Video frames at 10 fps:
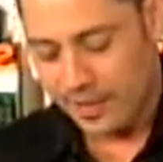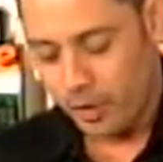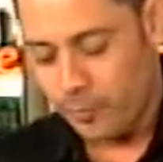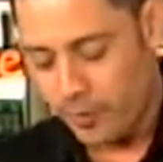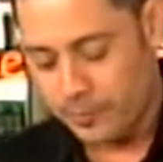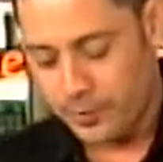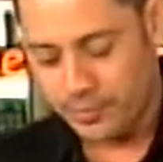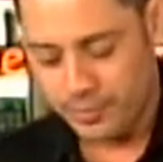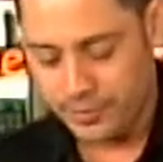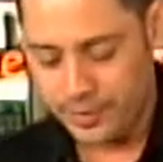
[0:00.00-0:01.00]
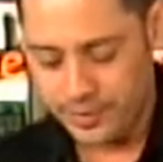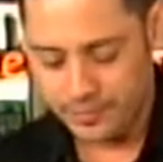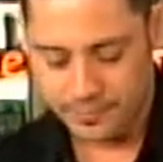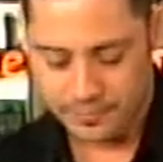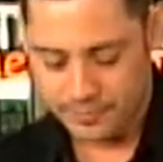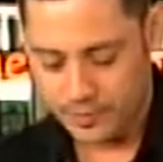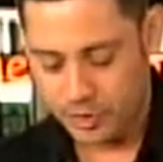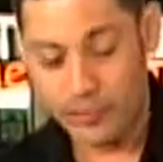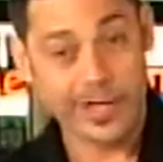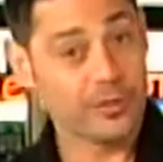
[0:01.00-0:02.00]
Open up your tuna,
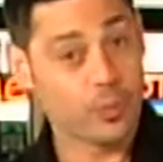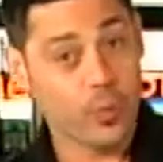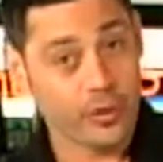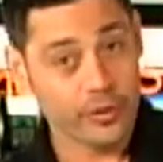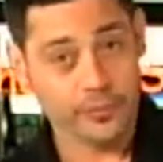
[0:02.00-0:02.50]
drain the water.